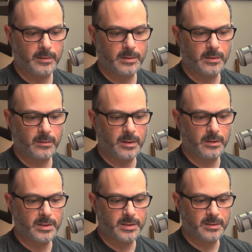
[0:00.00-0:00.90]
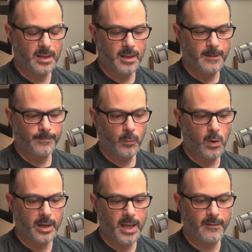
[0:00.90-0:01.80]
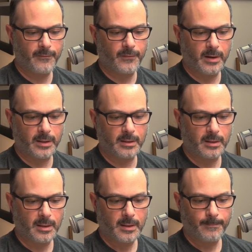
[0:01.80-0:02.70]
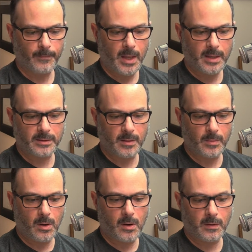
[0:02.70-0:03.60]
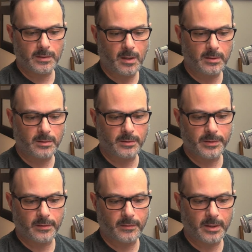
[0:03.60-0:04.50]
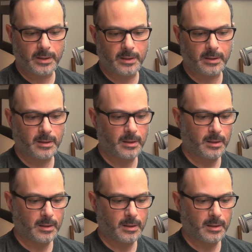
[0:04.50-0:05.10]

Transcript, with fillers: So you just want to have fun, and some horizontals over here.